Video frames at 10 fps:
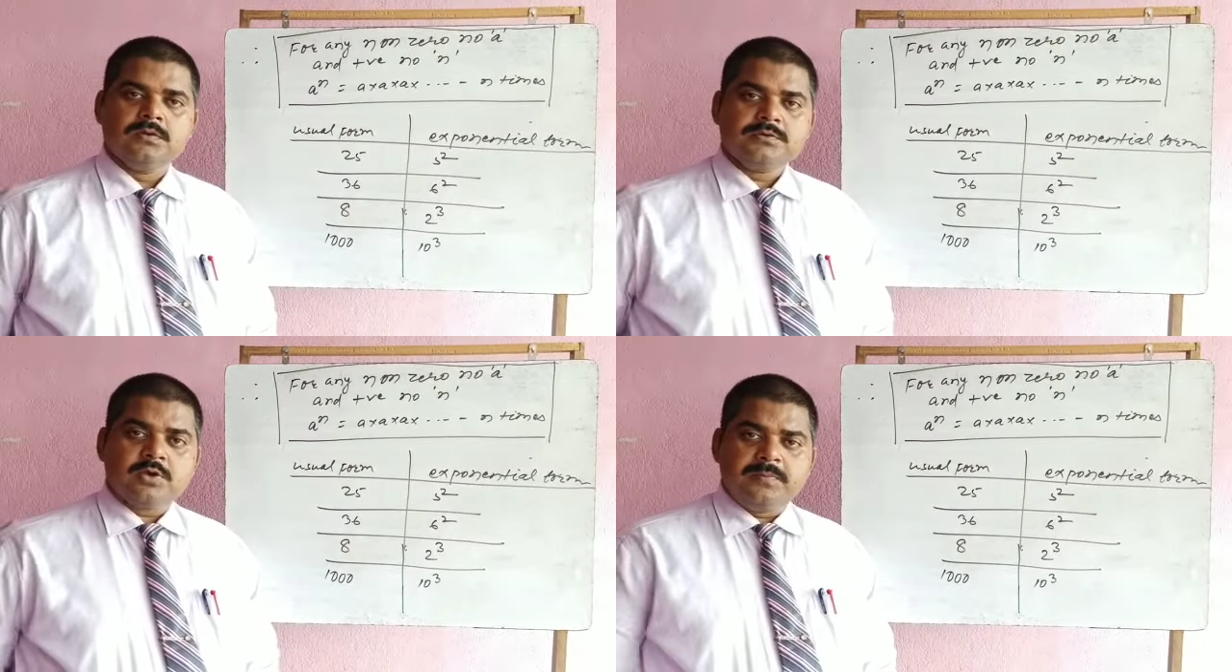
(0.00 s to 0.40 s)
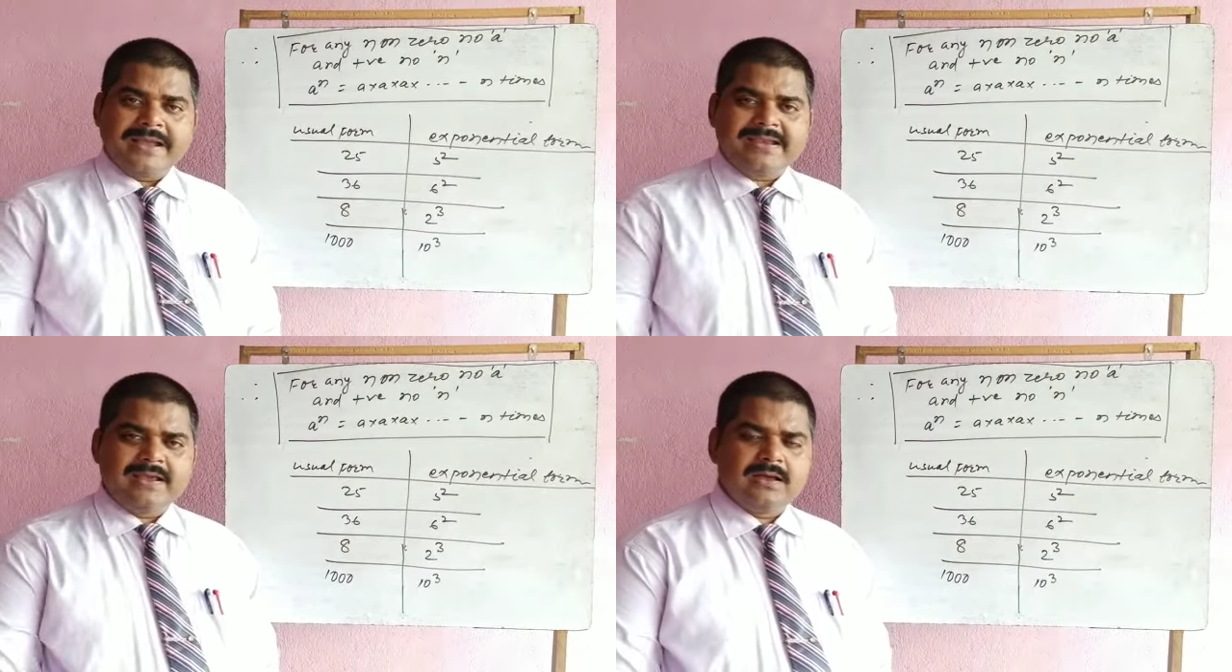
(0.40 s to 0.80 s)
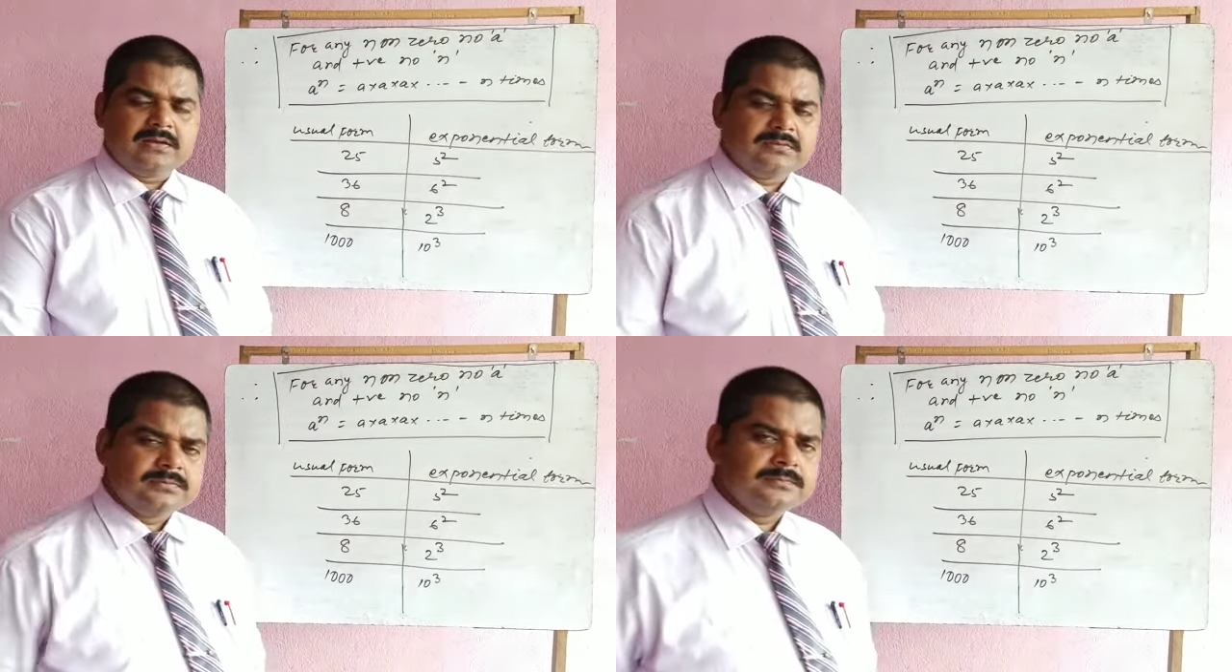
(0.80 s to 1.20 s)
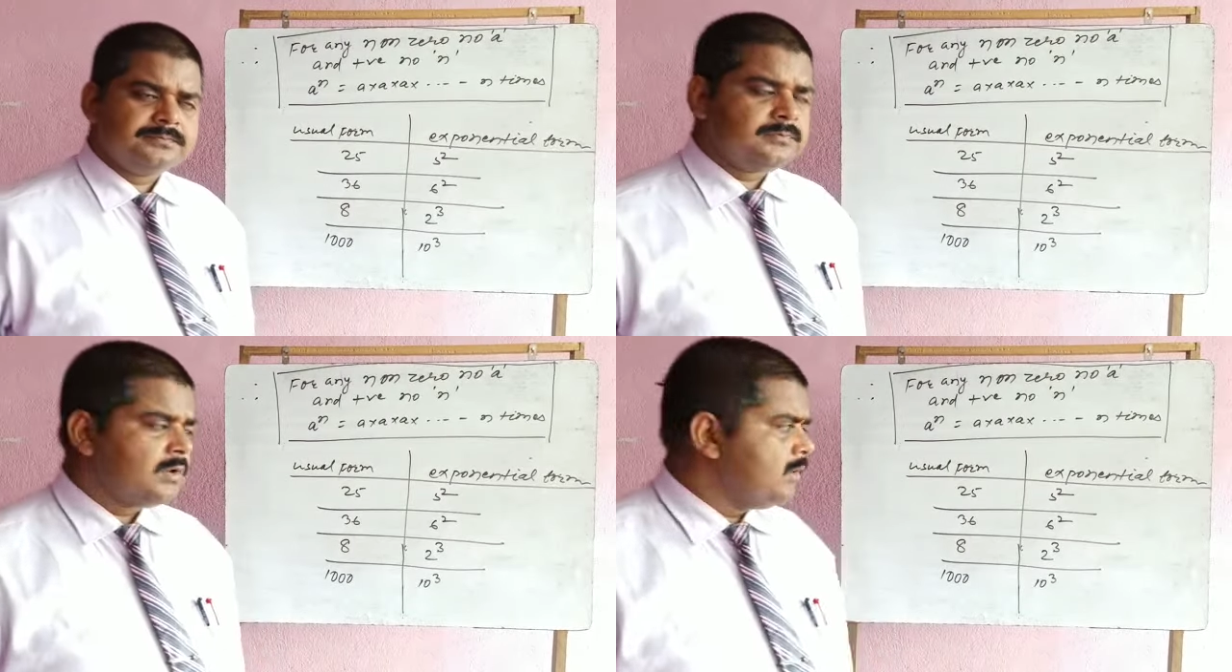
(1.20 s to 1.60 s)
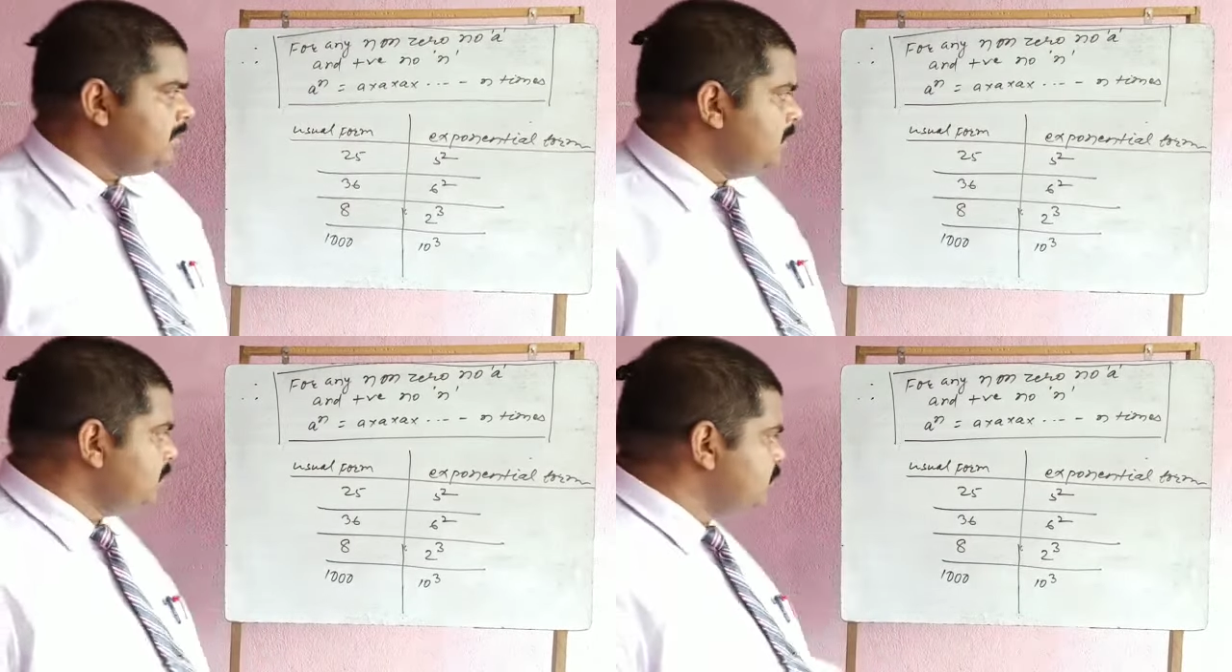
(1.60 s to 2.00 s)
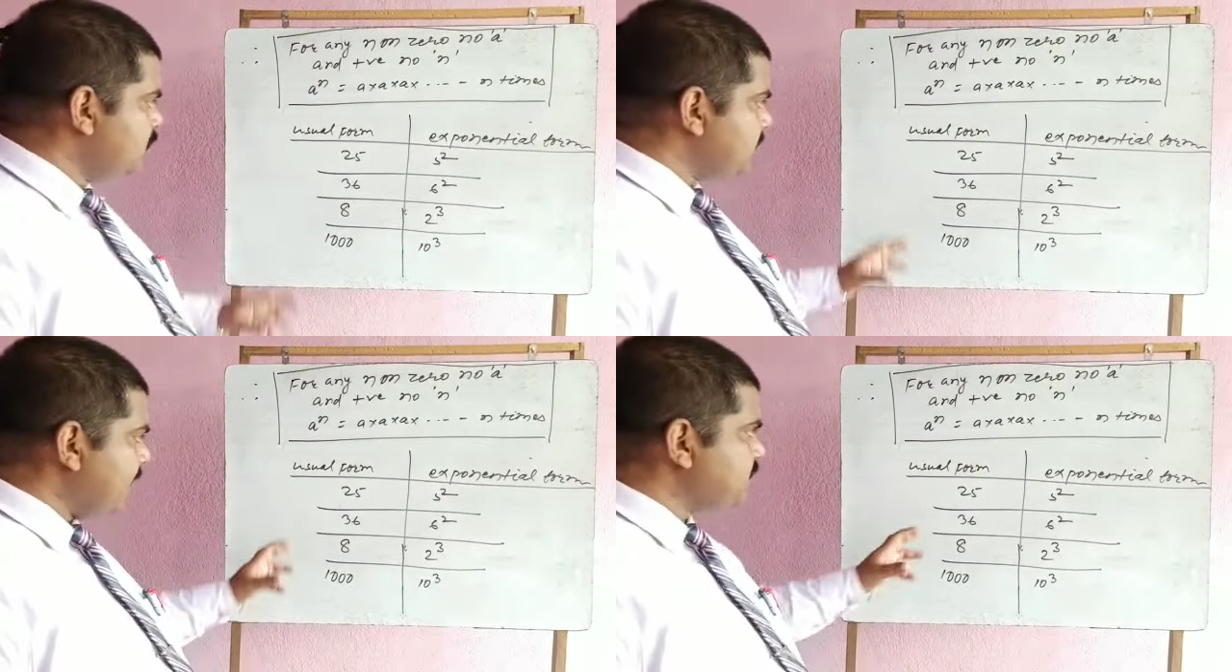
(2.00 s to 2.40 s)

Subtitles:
So my dear, two